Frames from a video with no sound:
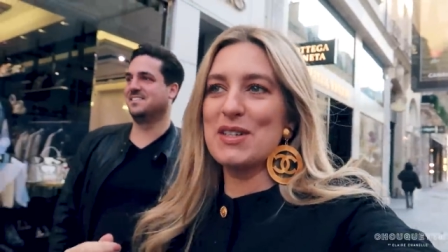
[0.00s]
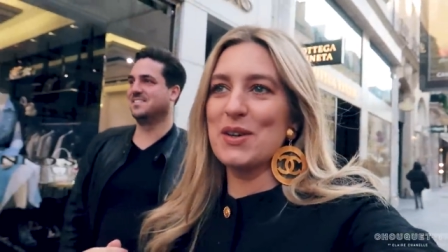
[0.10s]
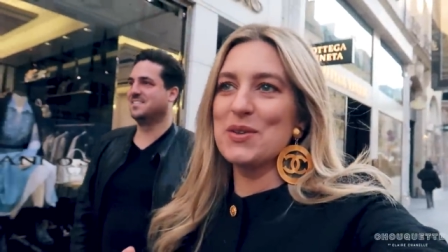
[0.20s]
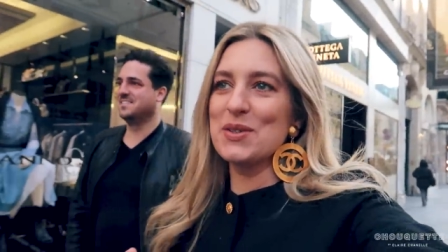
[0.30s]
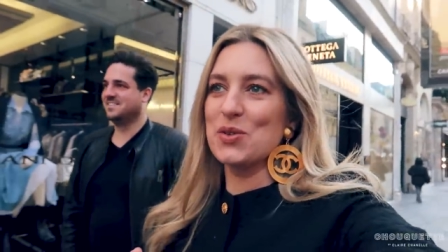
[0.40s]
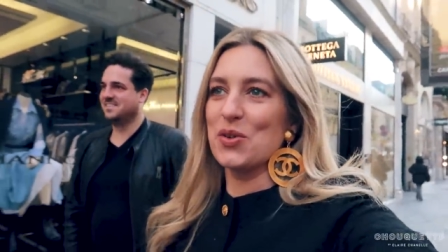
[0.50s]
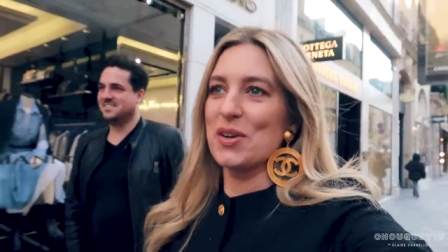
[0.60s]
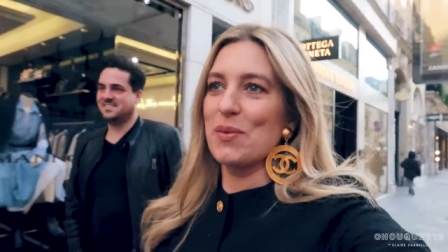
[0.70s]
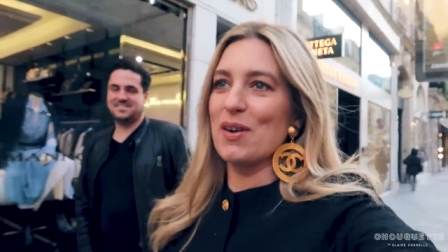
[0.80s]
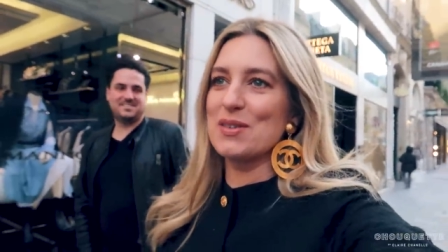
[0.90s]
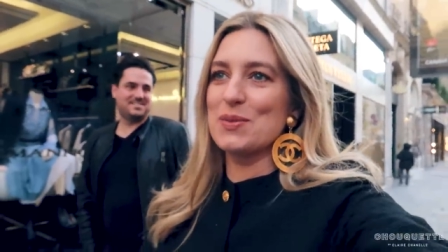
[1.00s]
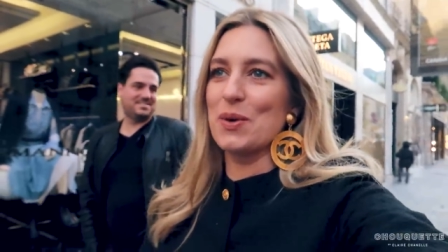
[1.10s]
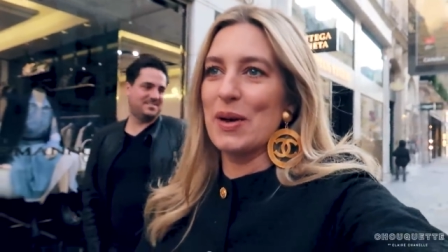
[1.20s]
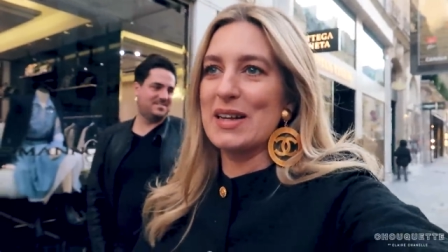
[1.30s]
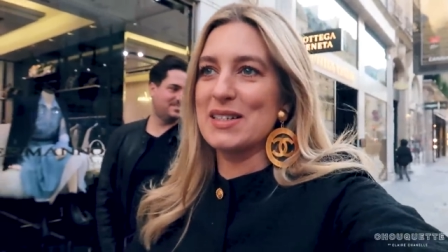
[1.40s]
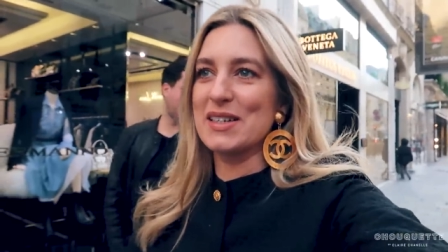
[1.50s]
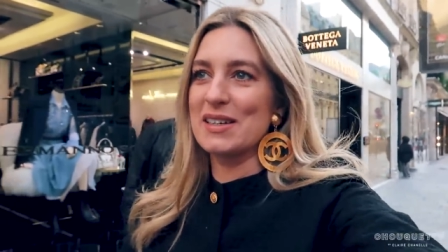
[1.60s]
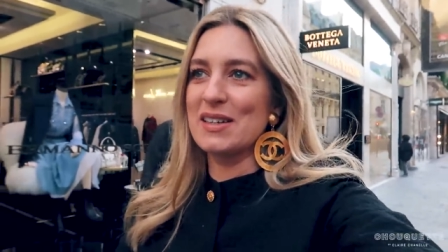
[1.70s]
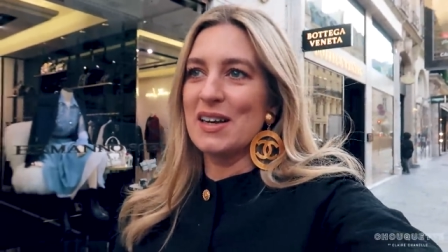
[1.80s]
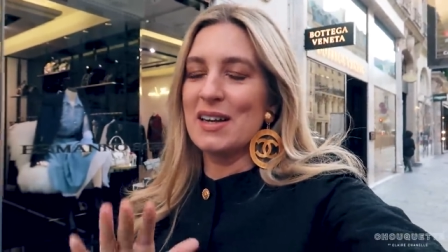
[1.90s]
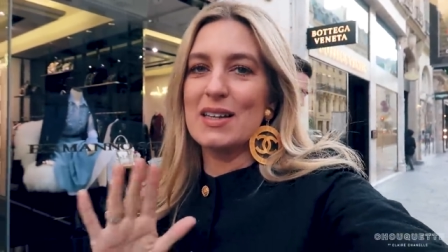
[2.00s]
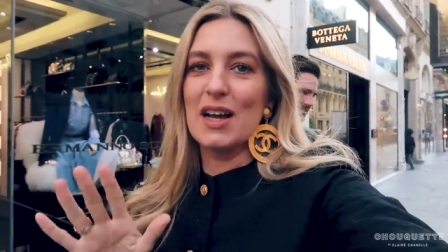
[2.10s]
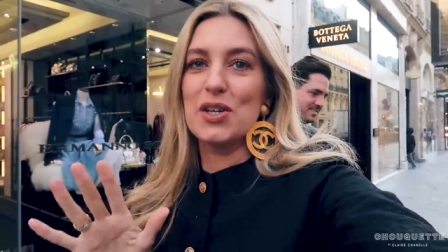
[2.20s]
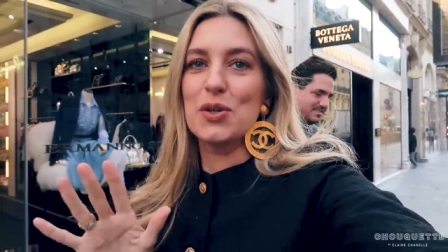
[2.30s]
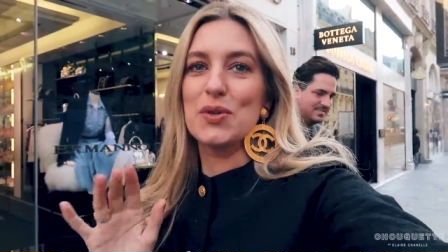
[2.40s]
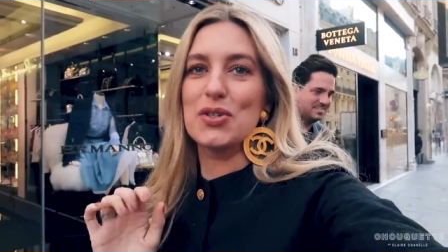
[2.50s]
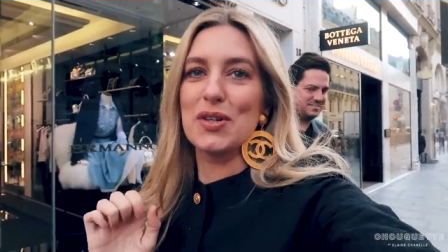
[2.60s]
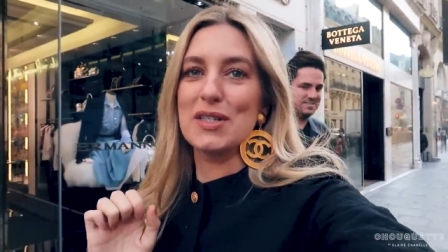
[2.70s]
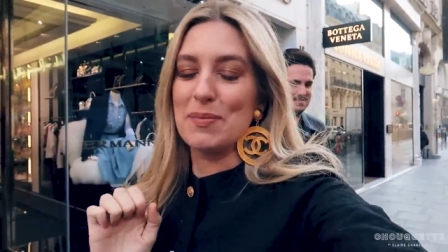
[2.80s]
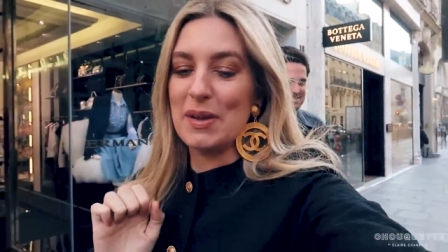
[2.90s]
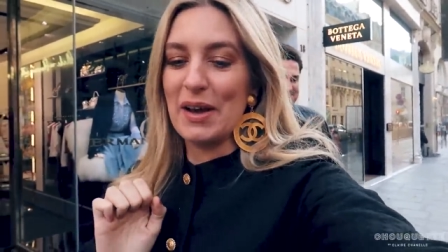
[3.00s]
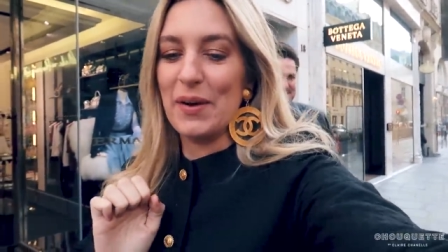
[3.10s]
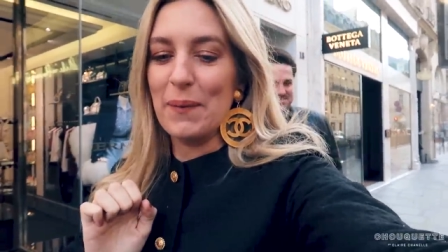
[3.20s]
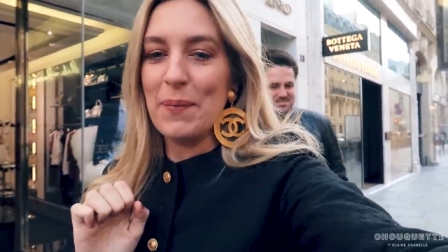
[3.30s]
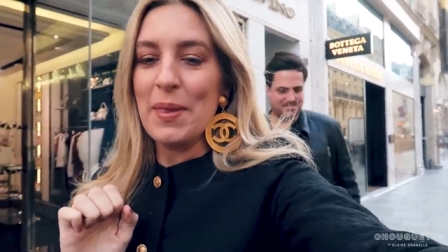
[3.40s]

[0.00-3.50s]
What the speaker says: going to tell you a story whilst we're waiting. That queue is stressing me out.